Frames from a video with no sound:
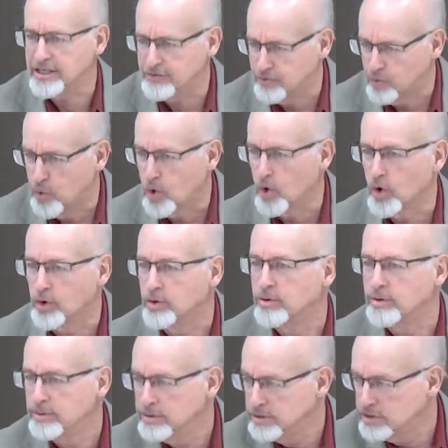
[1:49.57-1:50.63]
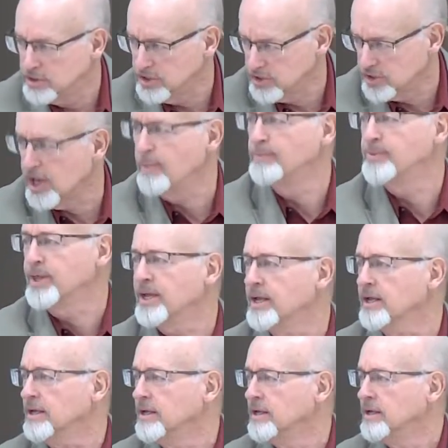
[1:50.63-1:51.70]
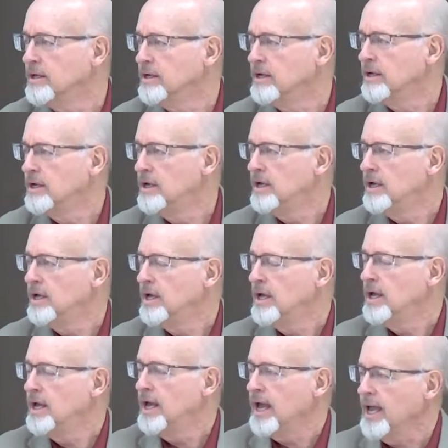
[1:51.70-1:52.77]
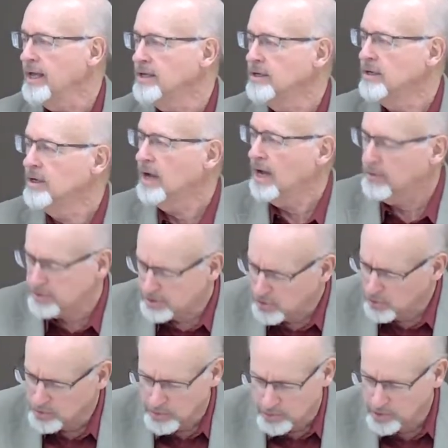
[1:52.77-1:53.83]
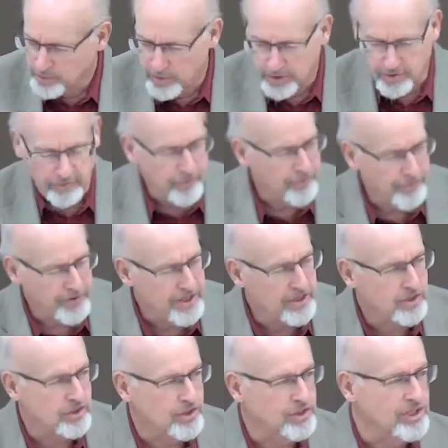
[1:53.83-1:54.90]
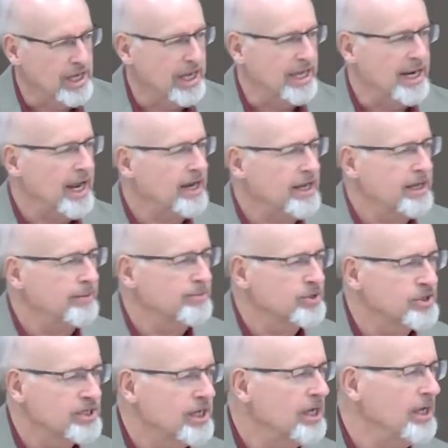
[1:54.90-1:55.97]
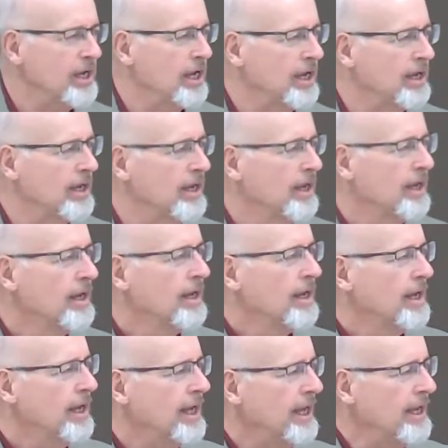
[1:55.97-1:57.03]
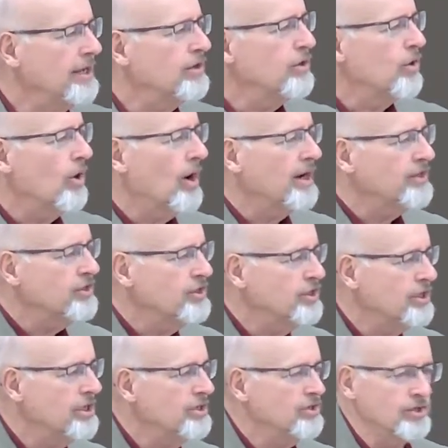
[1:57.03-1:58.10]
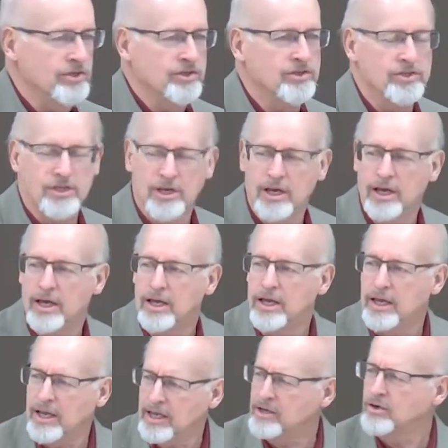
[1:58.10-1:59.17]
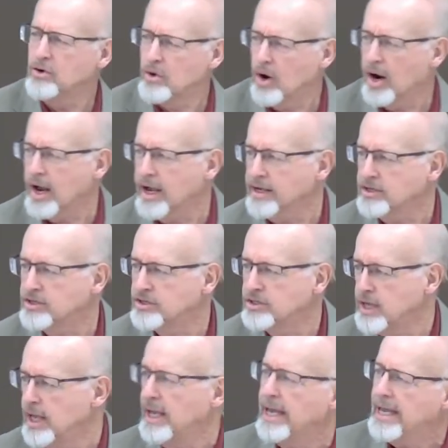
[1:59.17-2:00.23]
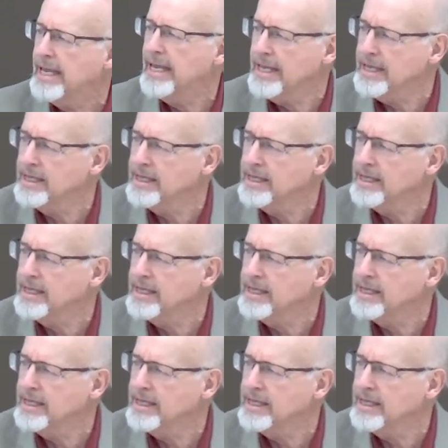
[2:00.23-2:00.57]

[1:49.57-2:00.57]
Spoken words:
word to something. And I was going through the book of Ephesians and I kept seeing in Christ Jesus, in Christ, in